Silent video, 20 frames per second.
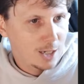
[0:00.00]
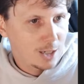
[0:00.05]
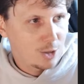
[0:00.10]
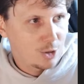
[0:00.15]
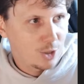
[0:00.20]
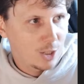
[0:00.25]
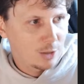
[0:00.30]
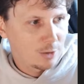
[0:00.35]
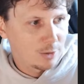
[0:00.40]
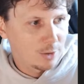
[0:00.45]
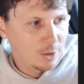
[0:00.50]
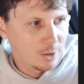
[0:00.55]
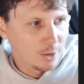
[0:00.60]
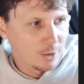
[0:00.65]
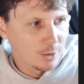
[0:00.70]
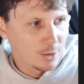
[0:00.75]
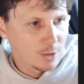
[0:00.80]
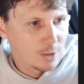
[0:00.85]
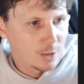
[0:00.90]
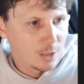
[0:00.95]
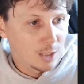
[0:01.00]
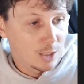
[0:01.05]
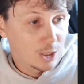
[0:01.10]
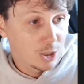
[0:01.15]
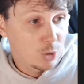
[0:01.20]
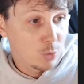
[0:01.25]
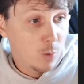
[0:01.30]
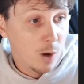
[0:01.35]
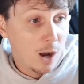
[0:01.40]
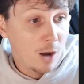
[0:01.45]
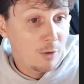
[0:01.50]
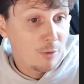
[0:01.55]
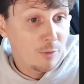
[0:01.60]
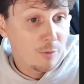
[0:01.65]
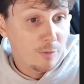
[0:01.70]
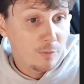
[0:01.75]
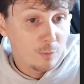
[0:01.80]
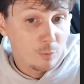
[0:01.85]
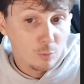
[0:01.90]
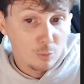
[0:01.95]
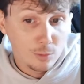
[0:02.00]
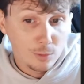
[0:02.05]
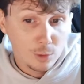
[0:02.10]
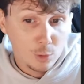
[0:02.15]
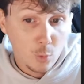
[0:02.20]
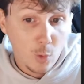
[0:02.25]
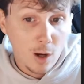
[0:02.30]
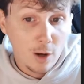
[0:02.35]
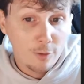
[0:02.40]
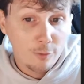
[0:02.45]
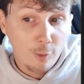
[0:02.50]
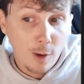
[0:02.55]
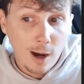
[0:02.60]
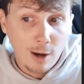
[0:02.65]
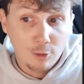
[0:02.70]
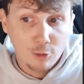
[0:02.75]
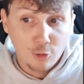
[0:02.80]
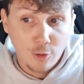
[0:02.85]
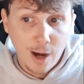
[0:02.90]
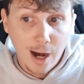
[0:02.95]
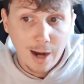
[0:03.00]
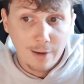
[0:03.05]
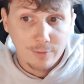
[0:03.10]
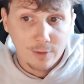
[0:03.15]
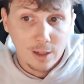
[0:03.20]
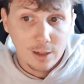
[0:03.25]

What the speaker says: getting Jalen Hurts. It's a 12-round draft,